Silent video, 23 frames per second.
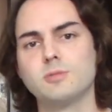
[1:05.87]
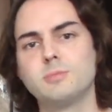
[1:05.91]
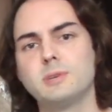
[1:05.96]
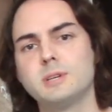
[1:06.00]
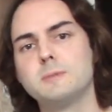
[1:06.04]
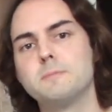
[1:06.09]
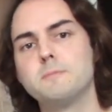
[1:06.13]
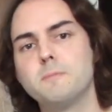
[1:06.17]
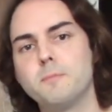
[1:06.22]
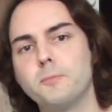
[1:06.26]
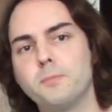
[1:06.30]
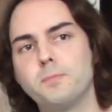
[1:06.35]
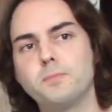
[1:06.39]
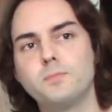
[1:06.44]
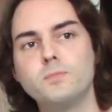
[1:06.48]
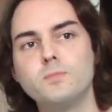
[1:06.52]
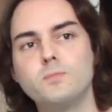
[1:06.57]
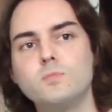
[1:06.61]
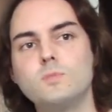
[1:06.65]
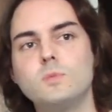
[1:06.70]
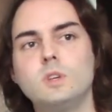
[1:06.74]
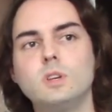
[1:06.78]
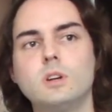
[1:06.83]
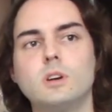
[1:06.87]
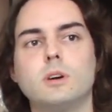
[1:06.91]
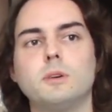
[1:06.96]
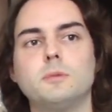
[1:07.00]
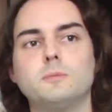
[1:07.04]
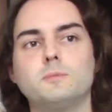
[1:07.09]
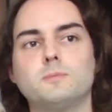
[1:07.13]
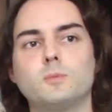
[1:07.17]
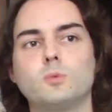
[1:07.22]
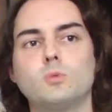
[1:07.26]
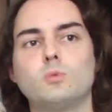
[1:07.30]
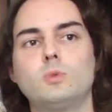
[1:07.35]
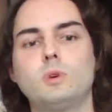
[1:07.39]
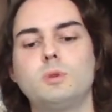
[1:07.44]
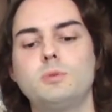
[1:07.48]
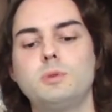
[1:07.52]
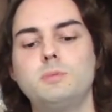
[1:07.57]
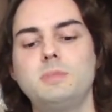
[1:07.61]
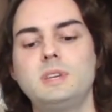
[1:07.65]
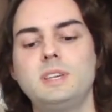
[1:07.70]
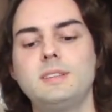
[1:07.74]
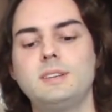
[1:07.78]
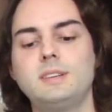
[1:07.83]
But, you know, what
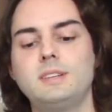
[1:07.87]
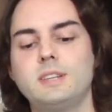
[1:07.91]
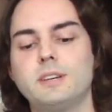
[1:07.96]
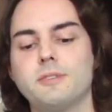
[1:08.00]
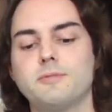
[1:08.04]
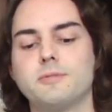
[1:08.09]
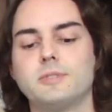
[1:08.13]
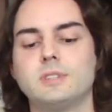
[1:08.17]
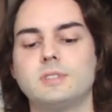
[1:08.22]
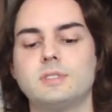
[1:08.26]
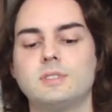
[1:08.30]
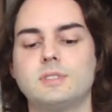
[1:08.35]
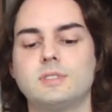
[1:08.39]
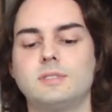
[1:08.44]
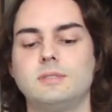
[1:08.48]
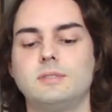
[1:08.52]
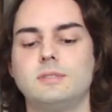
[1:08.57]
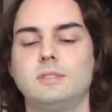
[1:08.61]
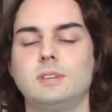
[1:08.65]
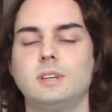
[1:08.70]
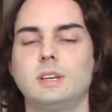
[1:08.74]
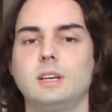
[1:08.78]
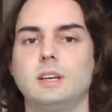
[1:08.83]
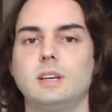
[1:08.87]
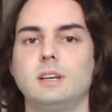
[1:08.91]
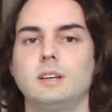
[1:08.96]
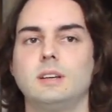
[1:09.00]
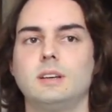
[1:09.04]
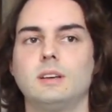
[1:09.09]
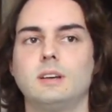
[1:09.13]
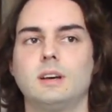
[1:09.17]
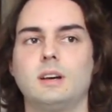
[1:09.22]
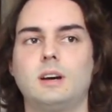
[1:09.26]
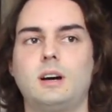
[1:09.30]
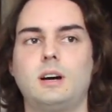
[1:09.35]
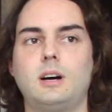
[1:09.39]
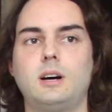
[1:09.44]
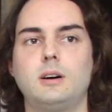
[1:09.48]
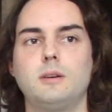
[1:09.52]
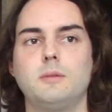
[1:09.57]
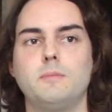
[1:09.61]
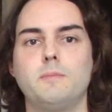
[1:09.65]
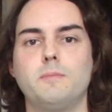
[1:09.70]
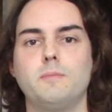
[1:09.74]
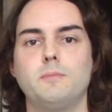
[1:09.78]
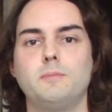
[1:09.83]
would be the difference
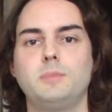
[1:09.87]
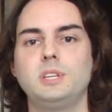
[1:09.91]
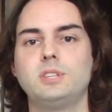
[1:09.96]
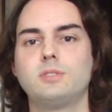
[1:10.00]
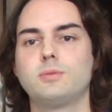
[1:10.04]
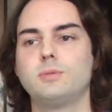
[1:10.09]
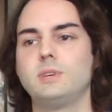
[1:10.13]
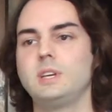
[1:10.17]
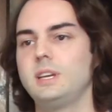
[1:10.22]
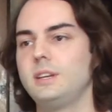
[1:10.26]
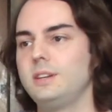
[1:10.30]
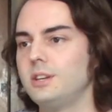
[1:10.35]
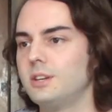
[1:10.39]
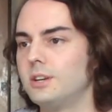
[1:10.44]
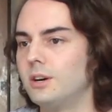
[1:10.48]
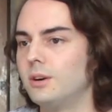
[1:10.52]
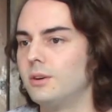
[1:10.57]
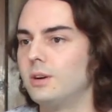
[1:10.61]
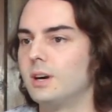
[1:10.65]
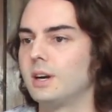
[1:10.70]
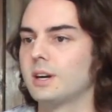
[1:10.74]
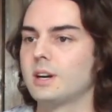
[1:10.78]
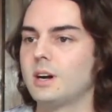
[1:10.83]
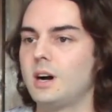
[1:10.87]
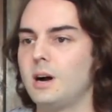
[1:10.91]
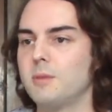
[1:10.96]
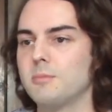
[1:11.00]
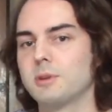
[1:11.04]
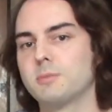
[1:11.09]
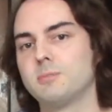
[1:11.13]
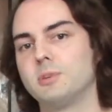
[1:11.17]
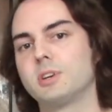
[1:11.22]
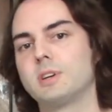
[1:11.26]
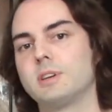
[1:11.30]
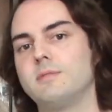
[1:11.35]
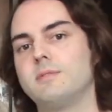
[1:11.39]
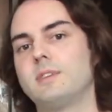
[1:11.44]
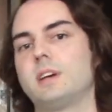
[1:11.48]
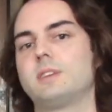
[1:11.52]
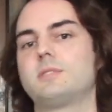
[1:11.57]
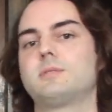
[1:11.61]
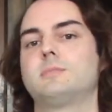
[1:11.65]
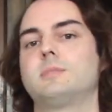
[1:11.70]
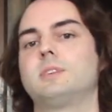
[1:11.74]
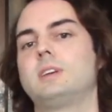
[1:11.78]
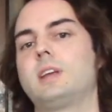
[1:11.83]
between, you know, a comic book
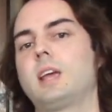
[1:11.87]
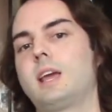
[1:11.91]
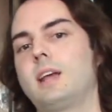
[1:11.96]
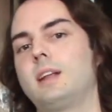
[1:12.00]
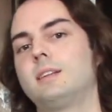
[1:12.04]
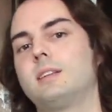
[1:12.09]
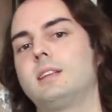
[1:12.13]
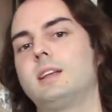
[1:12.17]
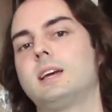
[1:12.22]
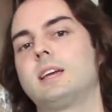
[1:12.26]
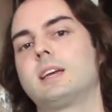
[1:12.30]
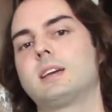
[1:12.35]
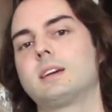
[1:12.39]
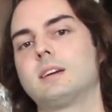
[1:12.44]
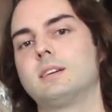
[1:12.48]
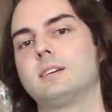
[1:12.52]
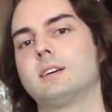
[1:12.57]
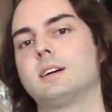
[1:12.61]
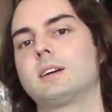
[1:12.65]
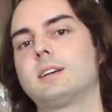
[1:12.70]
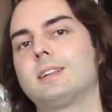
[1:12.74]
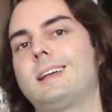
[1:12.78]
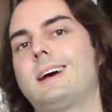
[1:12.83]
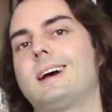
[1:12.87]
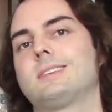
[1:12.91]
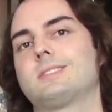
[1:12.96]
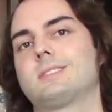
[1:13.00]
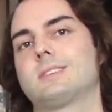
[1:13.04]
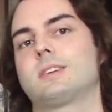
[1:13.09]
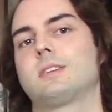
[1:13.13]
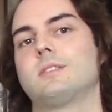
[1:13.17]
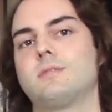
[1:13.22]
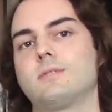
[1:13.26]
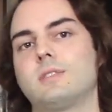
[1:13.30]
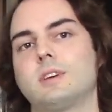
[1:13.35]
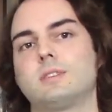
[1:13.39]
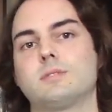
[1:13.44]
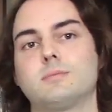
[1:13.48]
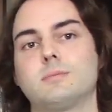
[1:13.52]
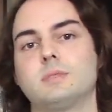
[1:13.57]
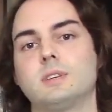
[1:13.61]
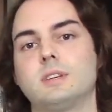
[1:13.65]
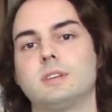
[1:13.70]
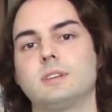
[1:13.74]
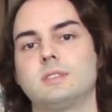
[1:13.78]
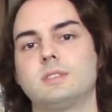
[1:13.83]
investment and, like, a classic
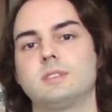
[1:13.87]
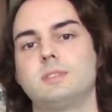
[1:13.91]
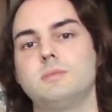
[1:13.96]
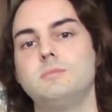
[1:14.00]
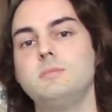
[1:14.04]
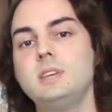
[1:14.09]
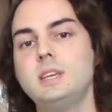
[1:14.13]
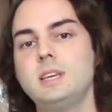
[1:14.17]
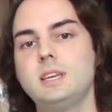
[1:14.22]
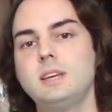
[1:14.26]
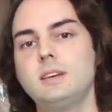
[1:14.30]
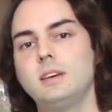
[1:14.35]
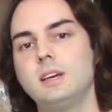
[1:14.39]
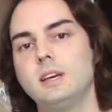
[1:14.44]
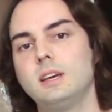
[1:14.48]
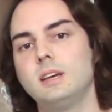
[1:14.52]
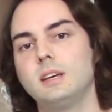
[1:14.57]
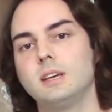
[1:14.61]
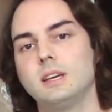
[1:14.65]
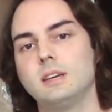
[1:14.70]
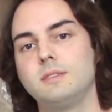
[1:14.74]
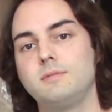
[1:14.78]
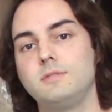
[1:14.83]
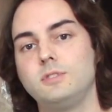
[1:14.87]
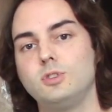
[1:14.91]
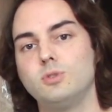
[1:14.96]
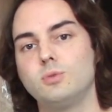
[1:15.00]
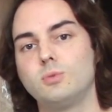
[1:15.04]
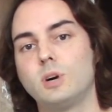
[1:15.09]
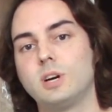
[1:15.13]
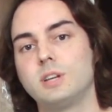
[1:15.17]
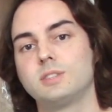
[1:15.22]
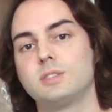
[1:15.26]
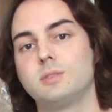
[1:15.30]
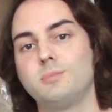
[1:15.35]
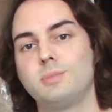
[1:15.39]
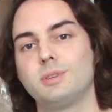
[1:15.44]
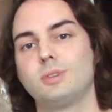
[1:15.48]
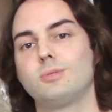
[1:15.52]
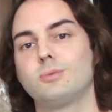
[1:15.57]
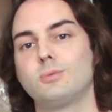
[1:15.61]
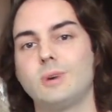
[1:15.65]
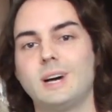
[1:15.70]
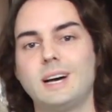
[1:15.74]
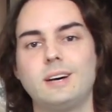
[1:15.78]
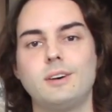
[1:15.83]
investment? To me, if you want to
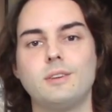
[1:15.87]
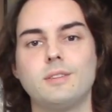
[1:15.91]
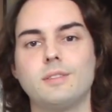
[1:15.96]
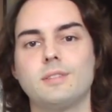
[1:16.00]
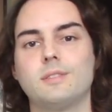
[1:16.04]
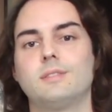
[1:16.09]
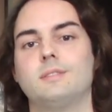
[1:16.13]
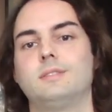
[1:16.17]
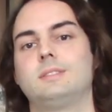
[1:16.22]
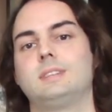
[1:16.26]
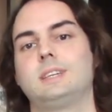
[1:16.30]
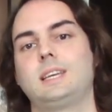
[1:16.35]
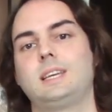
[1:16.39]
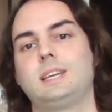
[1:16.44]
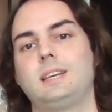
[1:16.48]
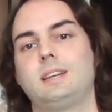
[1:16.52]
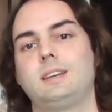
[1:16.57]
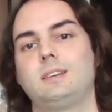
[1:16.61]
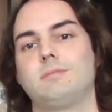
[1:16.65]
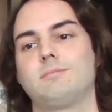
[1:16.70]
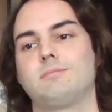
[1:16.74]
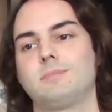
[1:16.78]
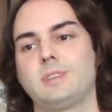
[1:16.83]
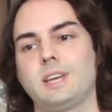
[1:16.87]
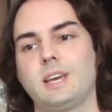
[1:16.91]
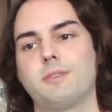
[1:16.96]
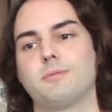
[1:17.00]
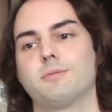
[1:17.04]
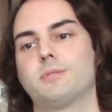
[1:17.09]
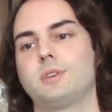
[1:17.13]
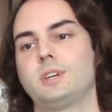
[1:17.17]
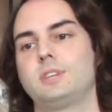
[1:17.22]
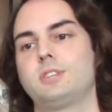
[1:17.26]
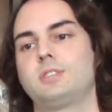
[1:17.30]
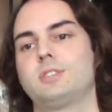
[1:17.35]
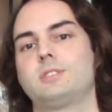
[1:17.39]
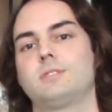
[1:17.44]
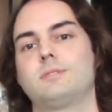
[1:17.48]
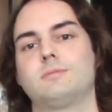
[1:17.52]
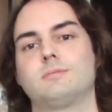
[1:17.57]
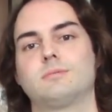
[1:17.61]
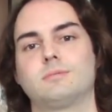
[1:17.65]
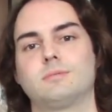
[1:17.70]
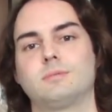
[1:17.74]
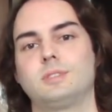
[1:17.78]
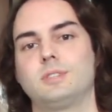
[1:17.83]
build wealth and get rich,
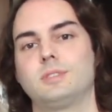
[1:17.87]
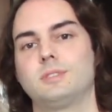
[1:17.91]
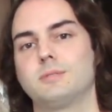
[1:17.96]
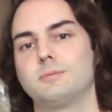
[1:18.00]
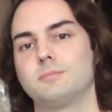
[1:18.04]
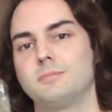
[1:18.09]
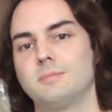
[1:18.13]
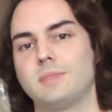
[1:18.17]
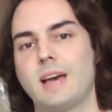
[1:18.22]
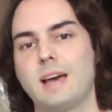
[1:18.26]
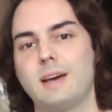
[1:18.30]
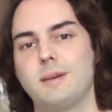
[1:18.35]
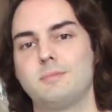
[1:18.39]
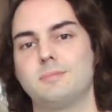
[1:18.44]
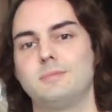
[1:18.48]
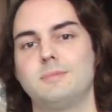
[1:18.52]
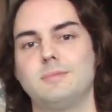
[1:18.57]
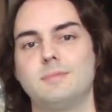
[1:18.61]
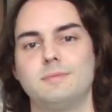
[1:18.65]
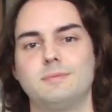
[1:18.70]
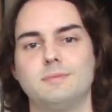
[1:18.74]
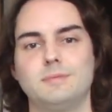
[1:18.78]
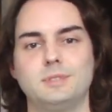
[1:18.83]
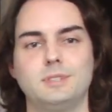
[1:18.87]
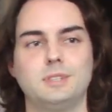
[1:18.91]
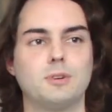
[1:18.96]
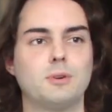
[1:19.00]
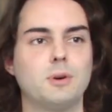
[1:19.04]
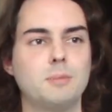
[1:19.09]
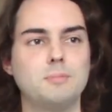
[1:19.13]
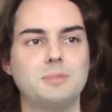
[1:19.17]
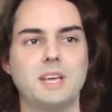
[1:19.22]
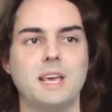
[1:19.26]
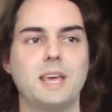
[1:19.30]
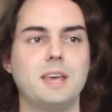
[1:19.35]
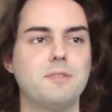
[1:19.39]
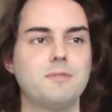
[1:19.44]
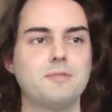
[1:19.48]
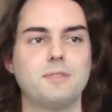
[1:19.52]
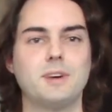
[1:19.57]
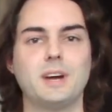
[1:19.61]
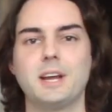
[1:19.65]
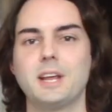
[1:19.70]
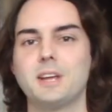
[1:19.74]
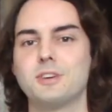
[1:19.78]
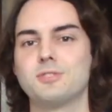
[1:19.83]
you know, obtain
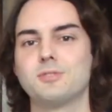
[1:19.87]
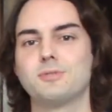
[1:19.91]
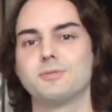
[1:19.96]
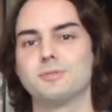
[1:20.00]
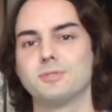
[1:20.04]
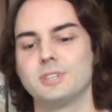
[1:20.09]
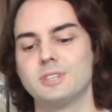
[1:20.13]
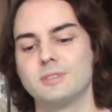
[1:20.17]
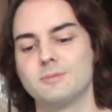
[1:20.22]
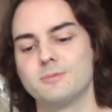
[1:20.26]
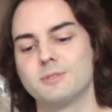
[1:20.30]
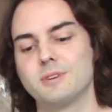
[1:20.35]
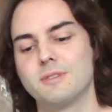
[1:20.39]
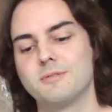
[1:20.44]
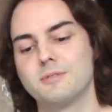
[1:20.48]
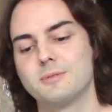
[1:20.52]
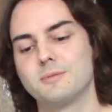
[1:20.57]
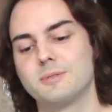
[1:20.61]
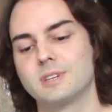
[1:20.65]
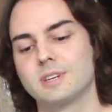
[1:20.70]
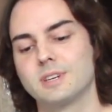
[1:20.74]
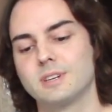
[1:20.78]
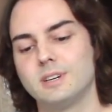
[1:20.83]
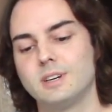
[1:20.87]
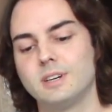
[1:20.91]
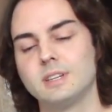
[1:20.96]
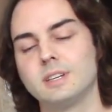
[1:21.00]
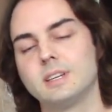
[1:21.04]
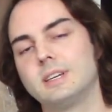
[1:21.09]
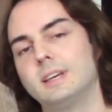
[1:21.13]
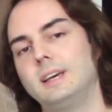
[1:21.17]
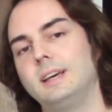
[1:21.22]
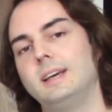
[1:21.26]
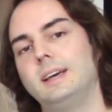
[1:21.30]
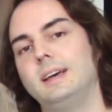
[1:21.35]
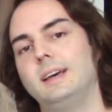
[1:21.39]
financial freedom, whatever you want to call it,